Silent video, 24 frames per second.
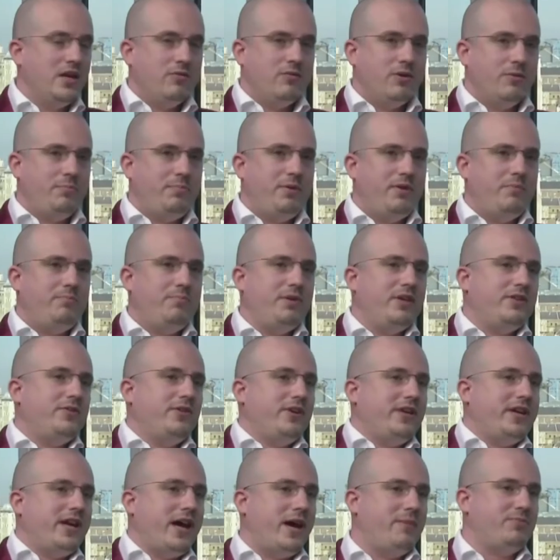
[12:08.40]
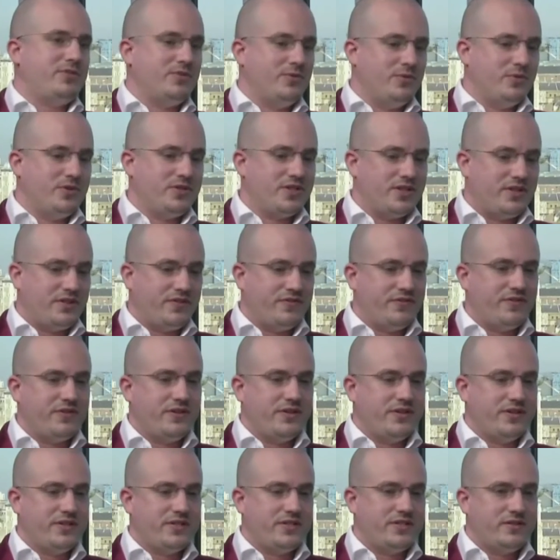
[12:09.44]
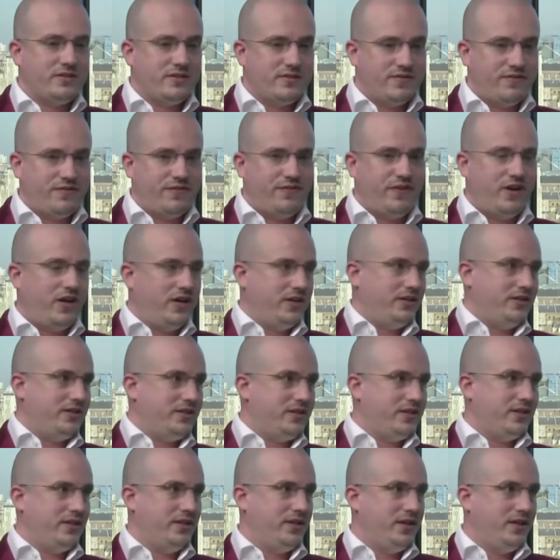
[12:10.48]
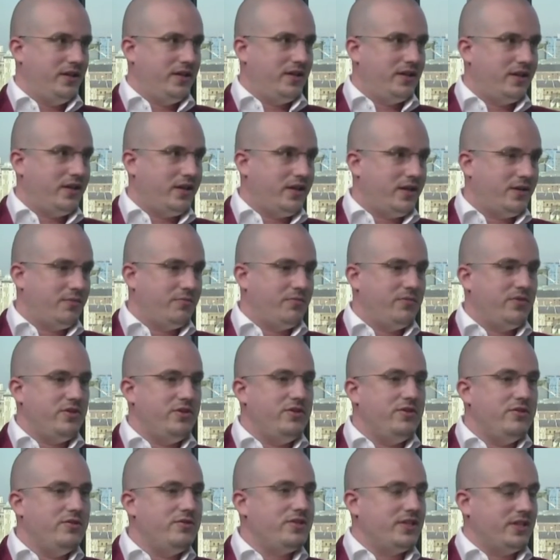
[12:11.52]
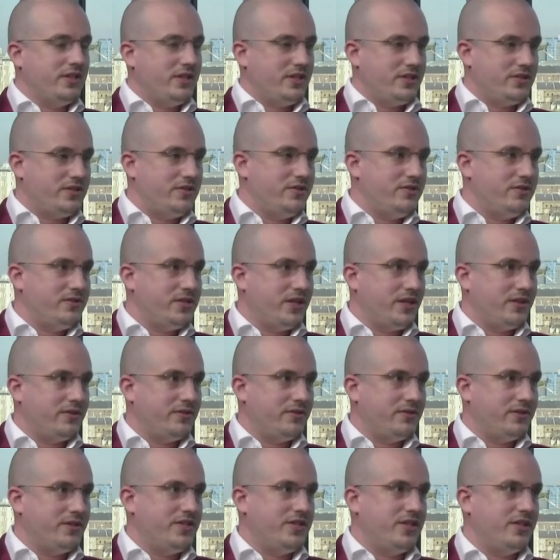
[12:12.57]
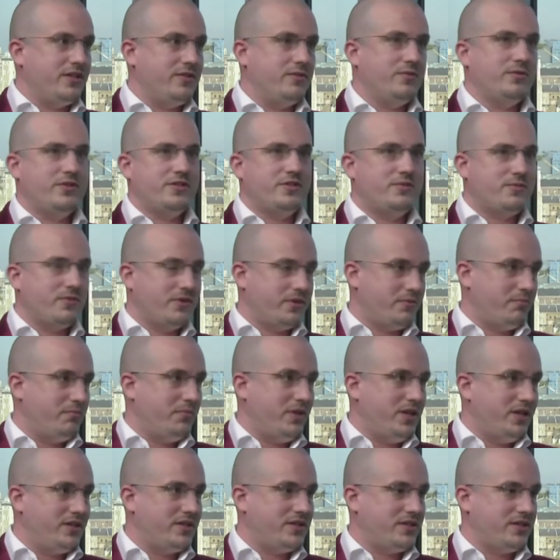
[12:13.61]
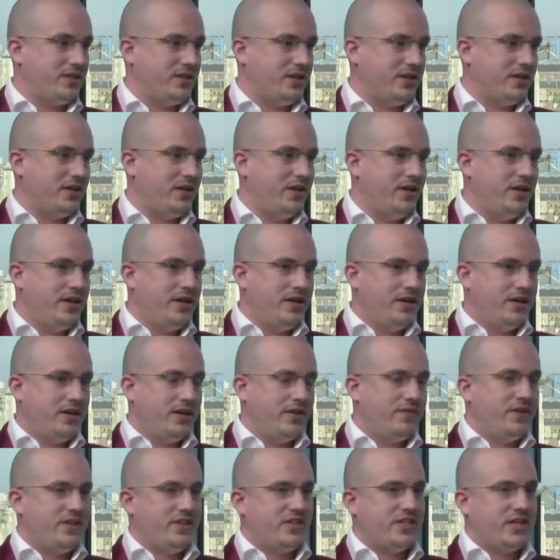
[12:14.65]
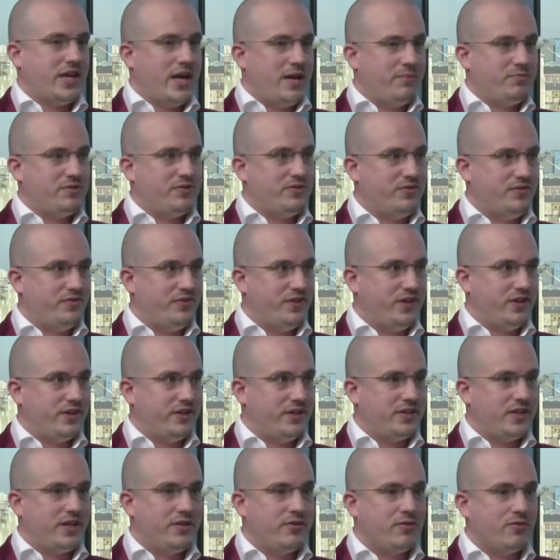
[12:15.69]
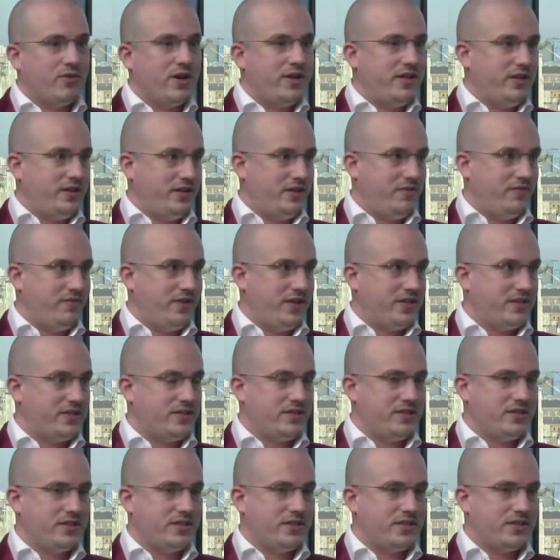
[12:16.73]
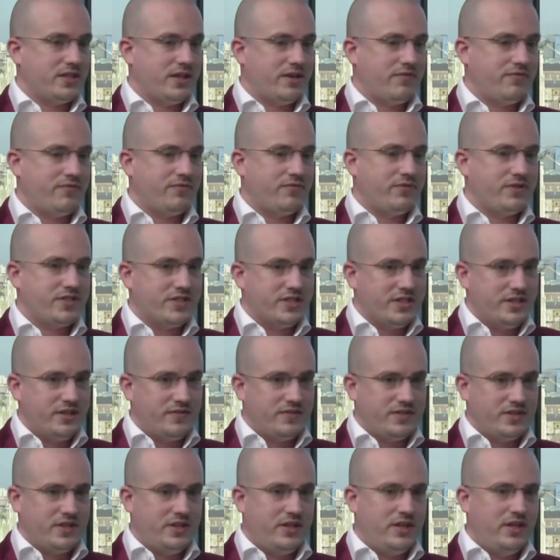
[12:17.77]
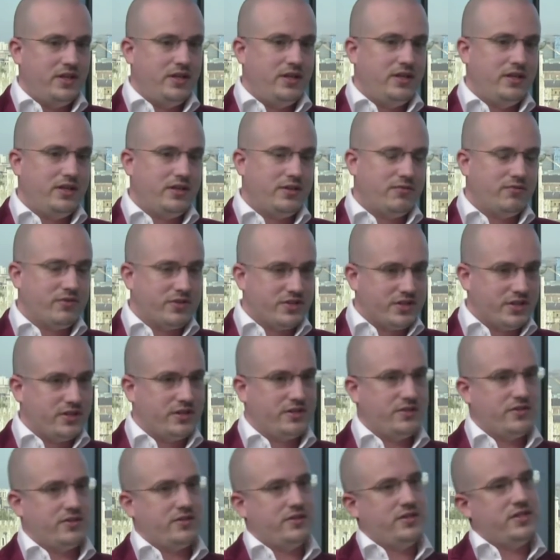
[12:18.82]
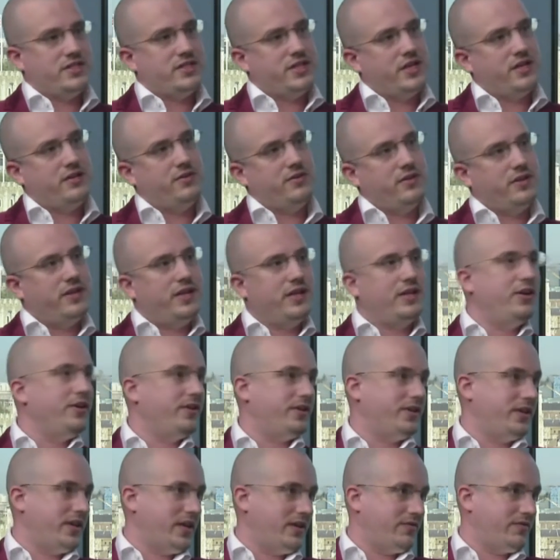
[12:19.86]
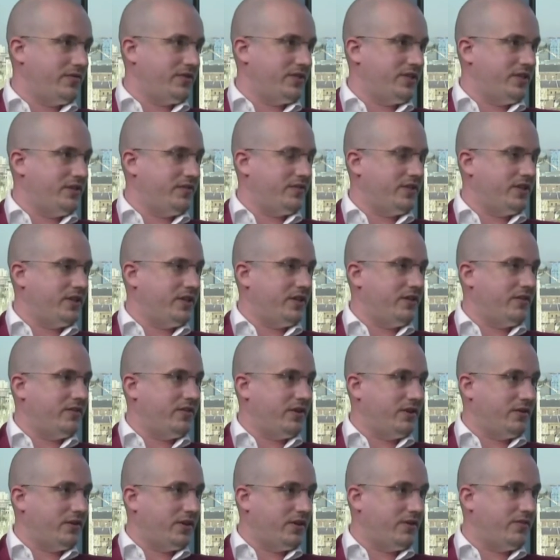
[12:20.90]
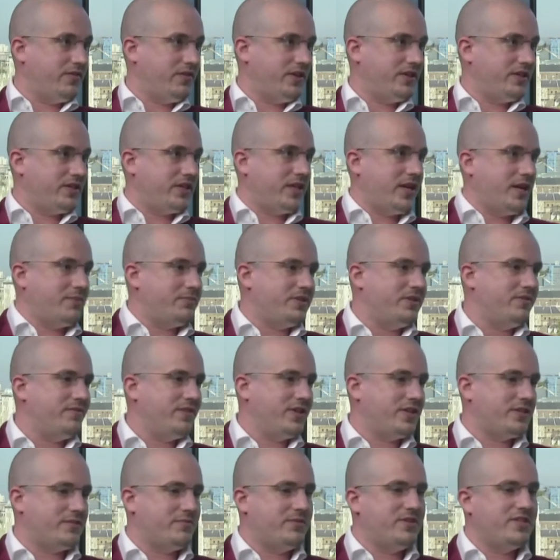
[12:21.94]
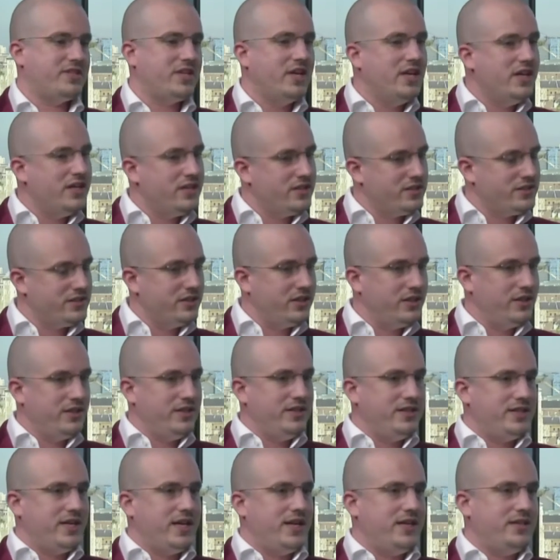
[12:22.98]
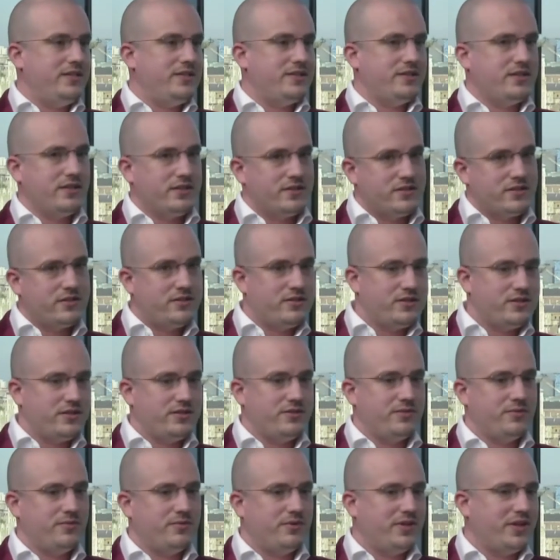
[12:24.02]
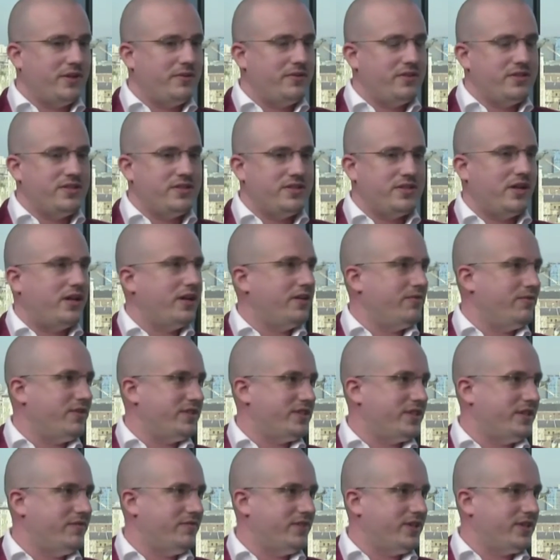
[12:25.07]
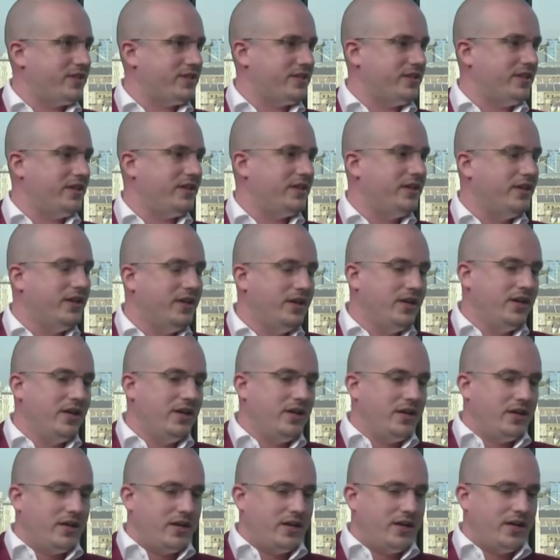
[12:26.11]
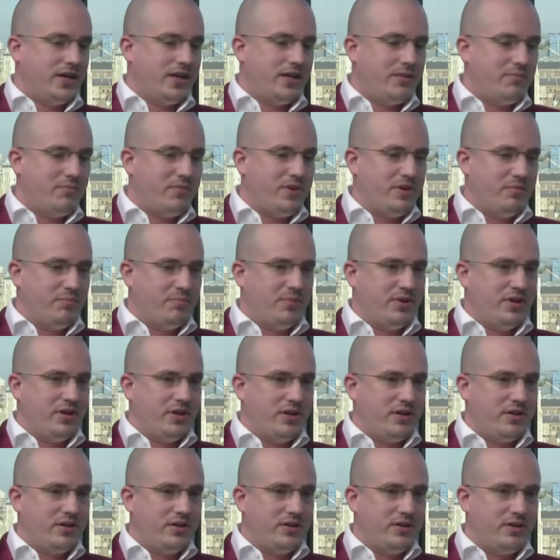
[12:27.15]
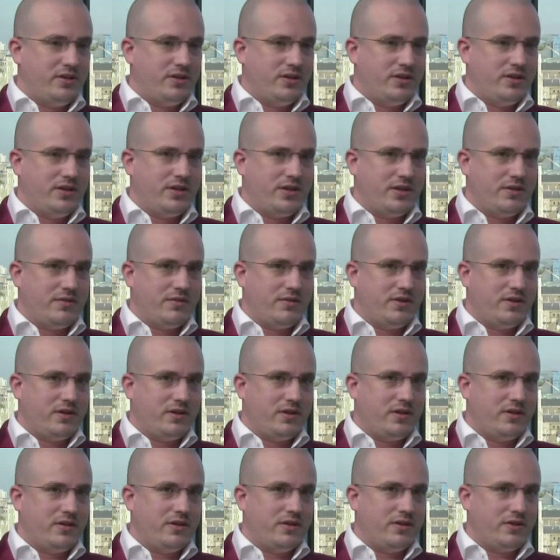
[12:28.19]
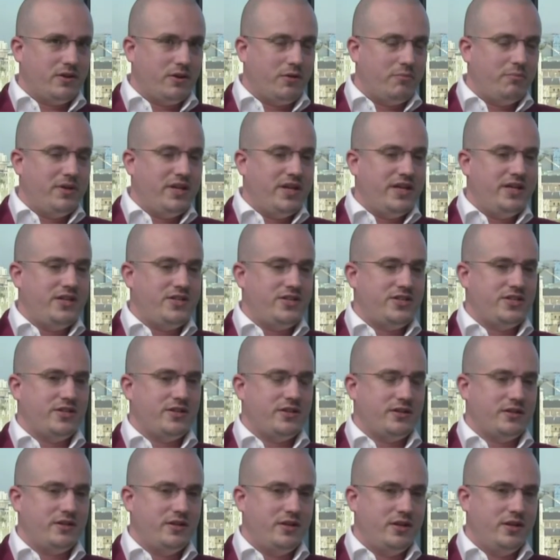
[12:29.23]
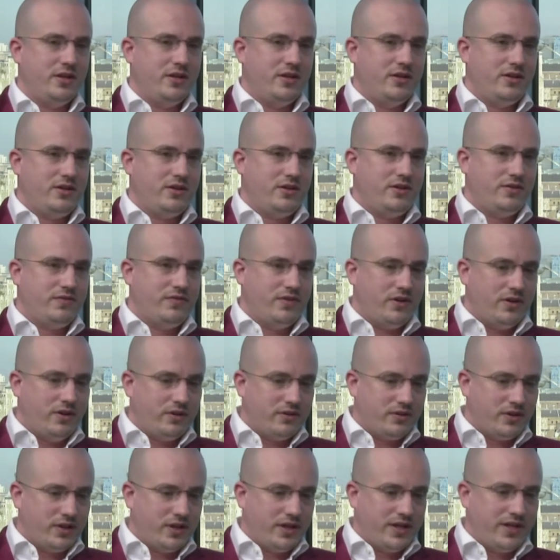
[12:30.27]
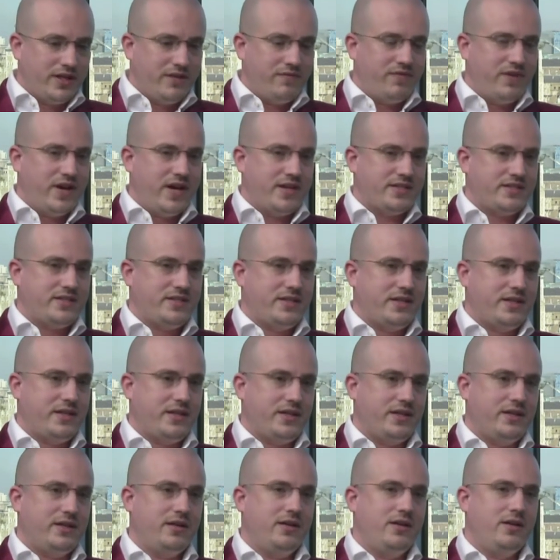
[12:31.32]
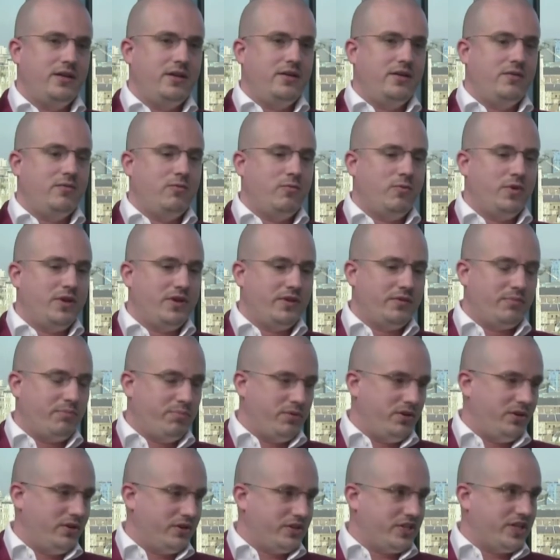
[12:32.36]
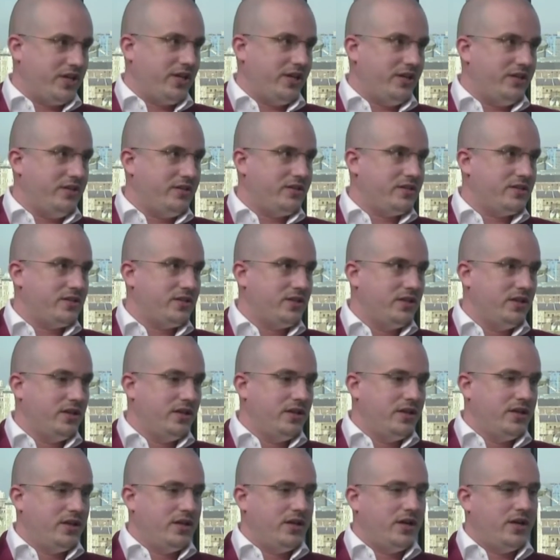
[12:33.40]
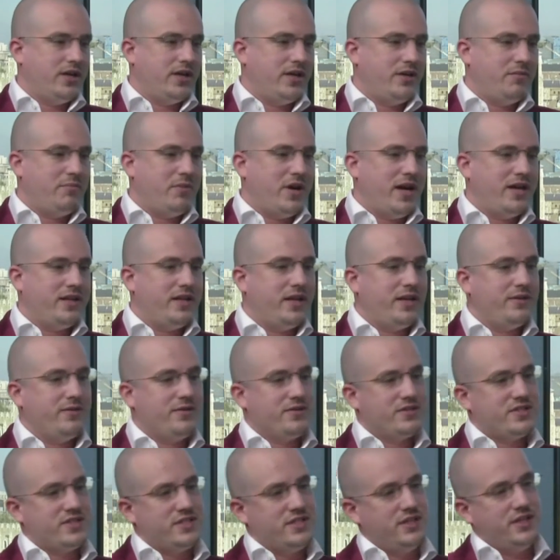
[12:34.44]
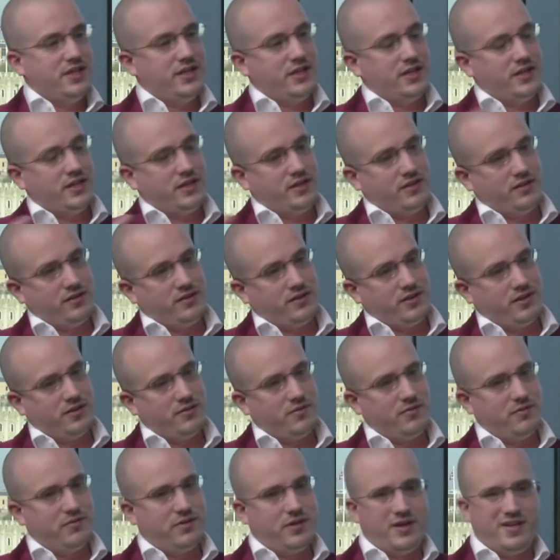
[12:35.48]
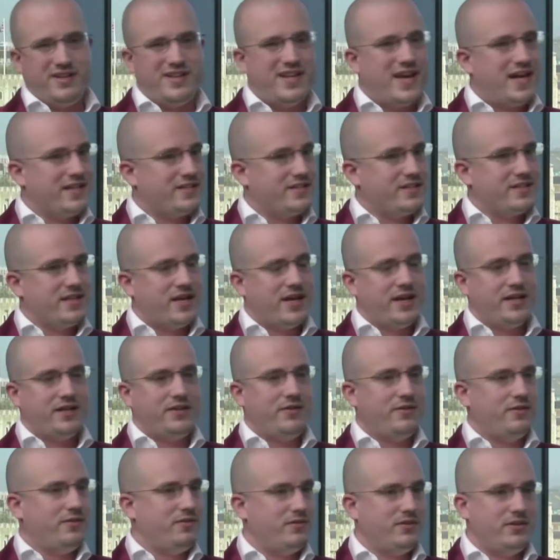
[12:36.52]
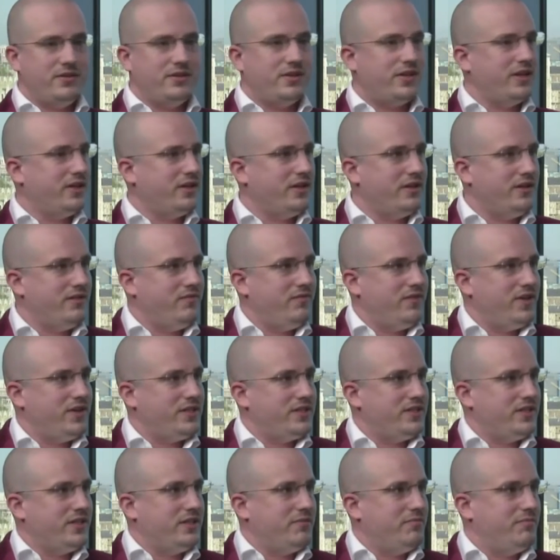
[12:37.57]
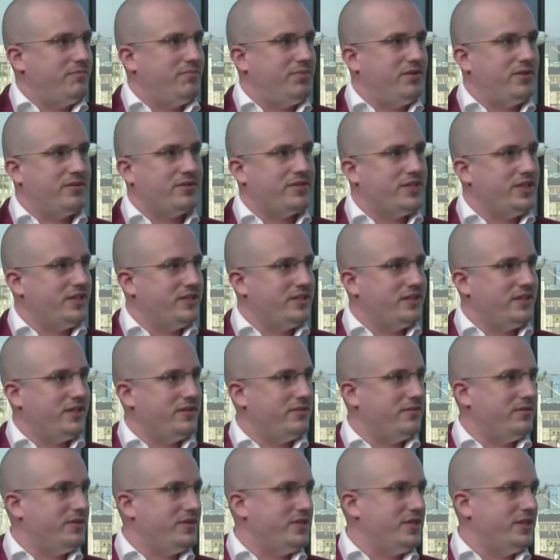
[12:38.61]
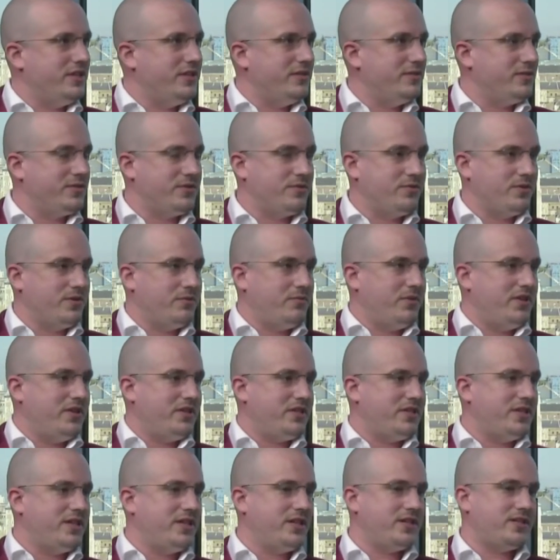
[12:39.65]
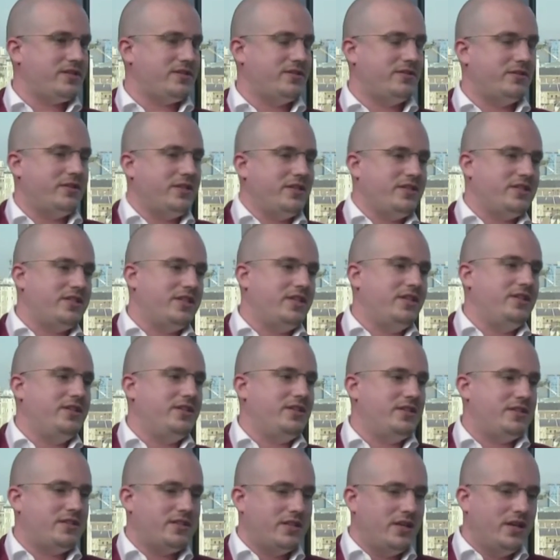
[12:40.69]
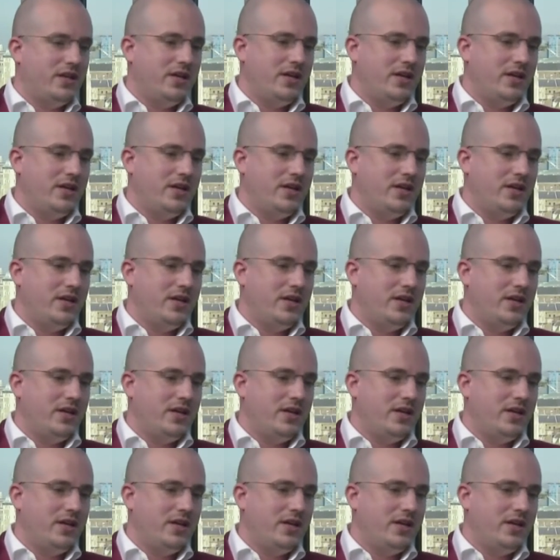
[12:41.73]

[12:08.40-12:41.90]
Well, Bitcoin Capital was our first fund using this new technology in order to administer a venture capital fund. And already the investors have received returns on a scale that they couldn't have received in any of their other venture capital investments. Still early days, things can still, this is high risk investing. But the combination of online investing with blockchains, and now you're seeing, NASDAQ, who are looking at investing in blockchain technology in order to administer their stock exchanges,